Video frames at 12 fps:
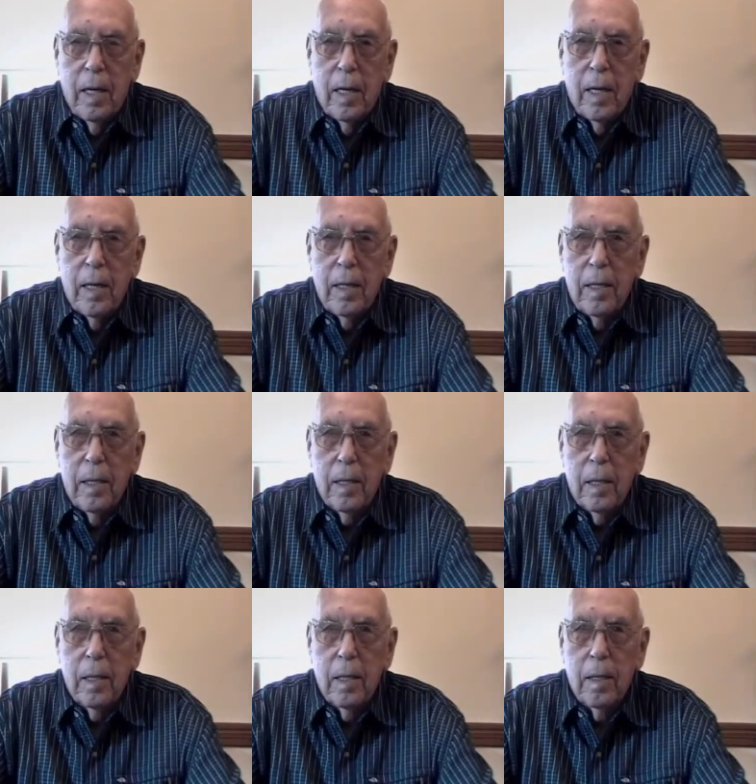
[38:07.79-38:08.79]
And
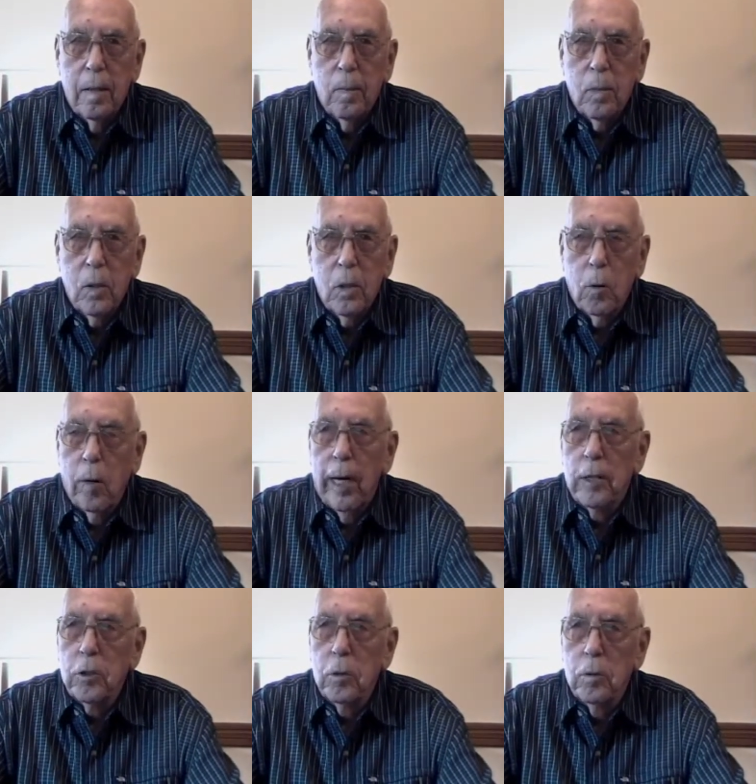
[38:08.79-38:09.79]

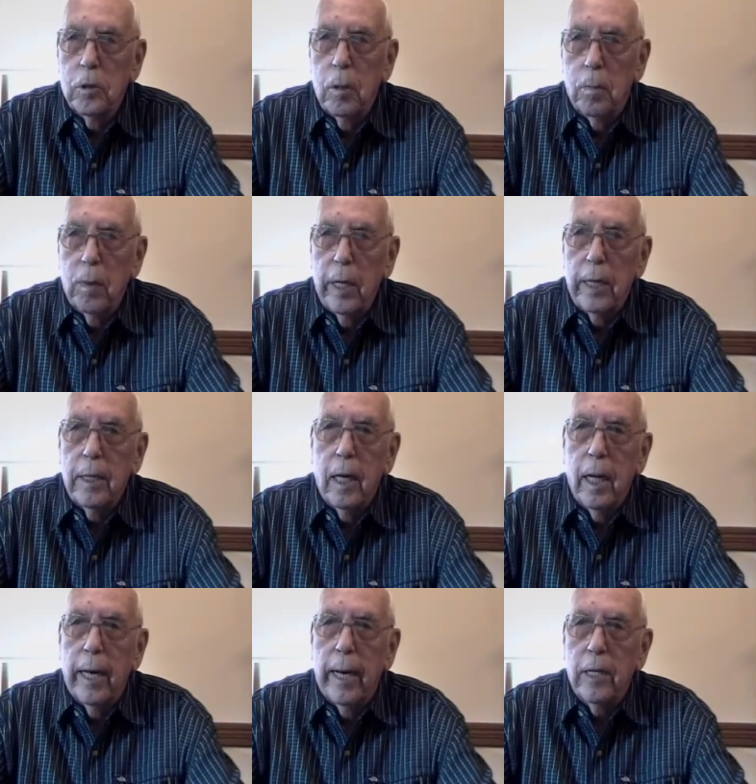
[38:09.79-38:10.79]
crashed through some plate
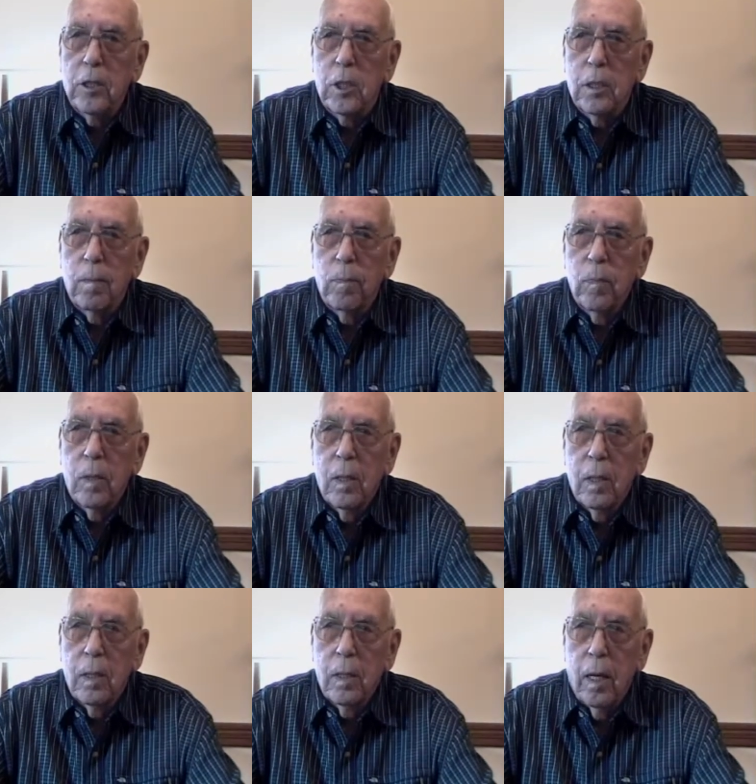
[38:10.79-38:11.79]
glass,
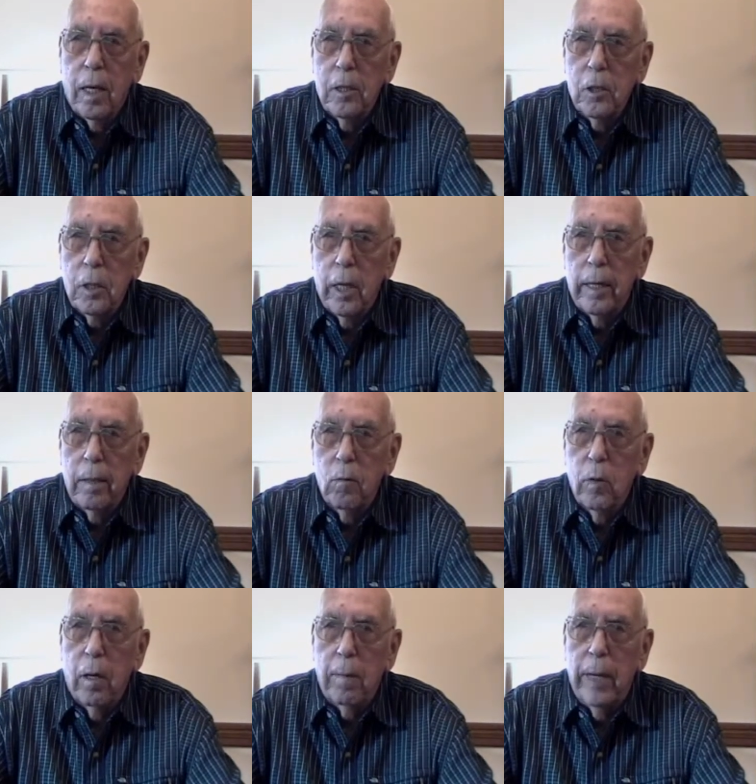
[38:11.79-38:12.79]
cut his leg
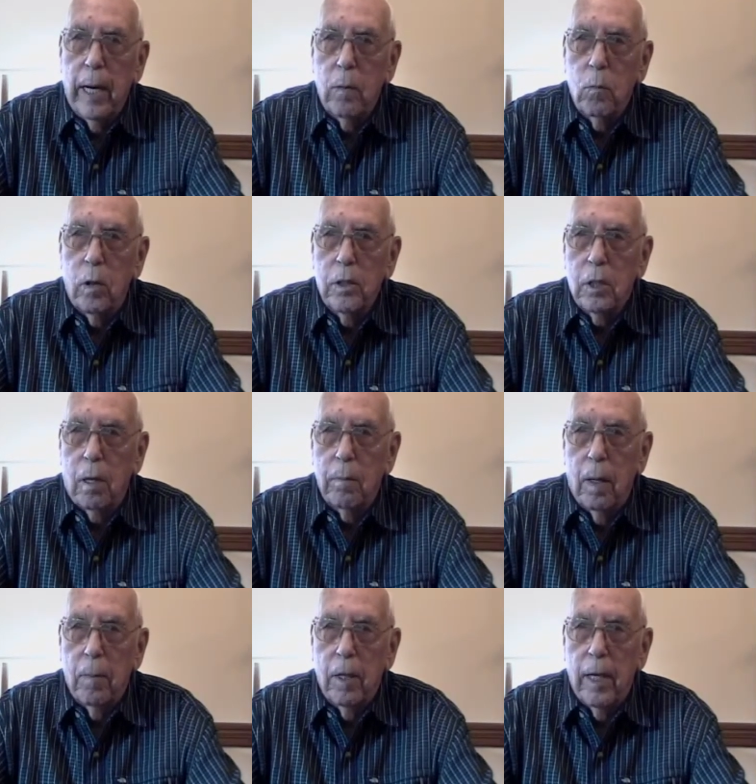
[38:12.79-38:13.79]
real bad once, I
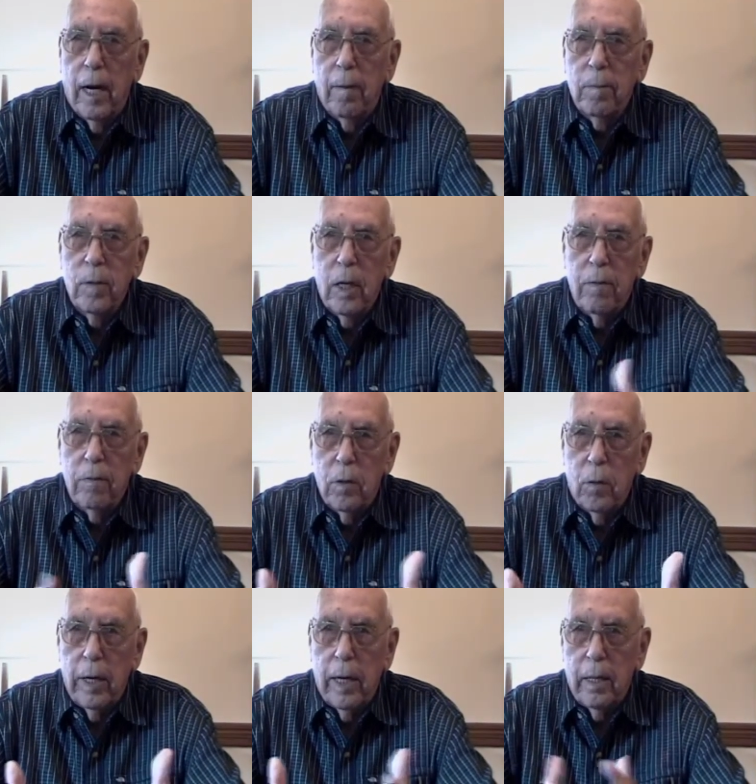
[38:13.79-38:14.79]
remember that, even
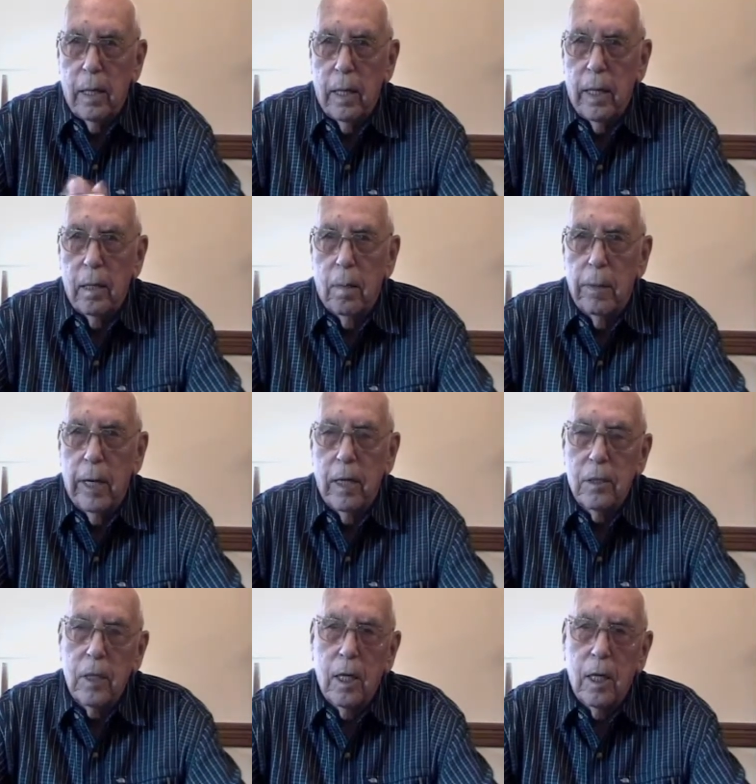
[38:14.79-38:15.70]
though he had the leather pants